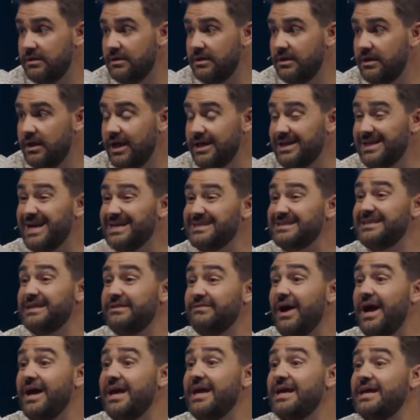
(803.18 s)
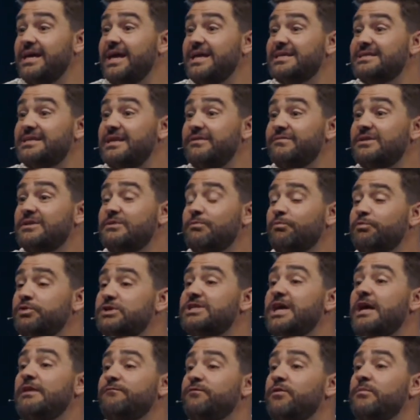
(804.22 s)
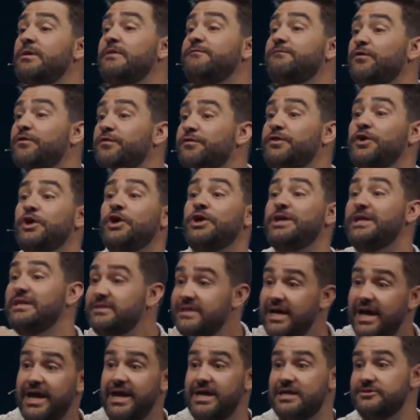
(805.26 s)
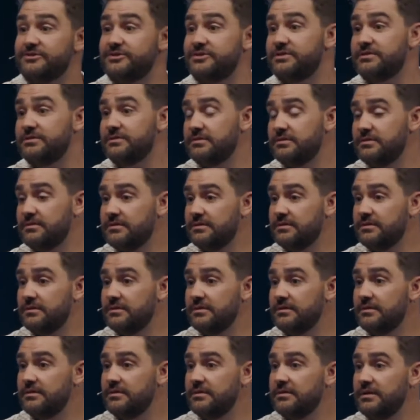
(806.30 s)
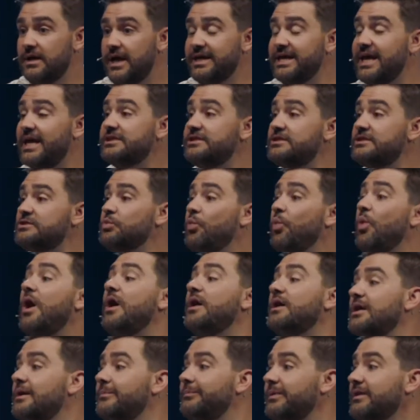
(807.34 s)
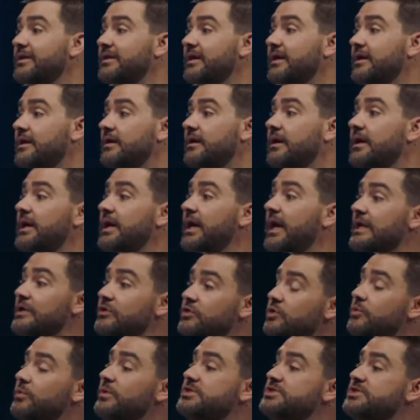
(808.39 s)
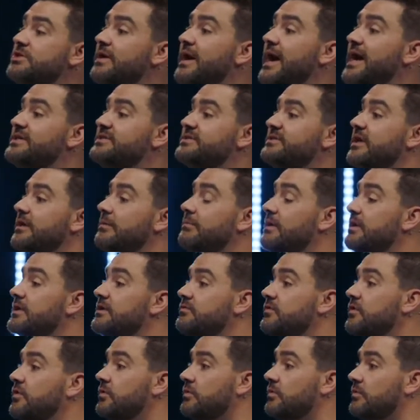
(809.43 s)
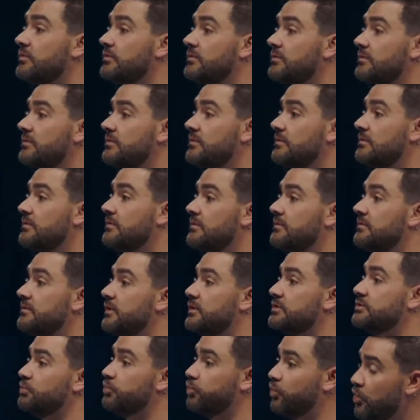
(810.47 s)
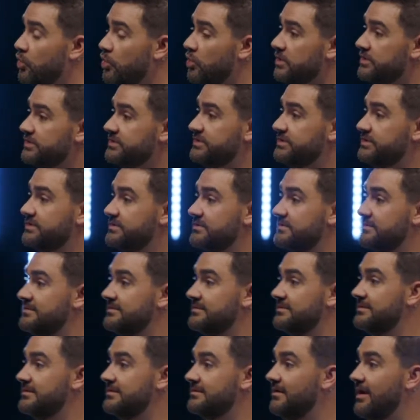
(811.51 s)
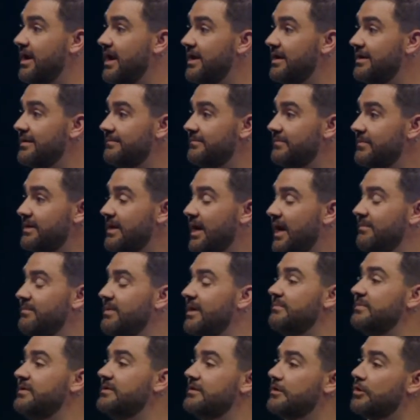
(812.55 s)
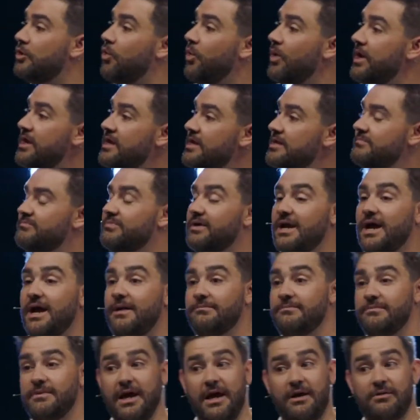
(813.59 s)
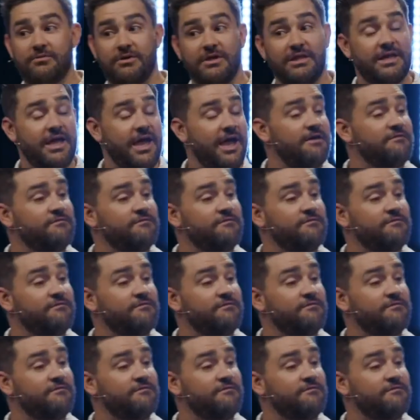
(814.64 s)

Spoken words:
And he hasn't even sent for me for 30 days. I can't just walk up in there and do what you're asking me to do. There's rules, right? I may be the queen, but I'm not really have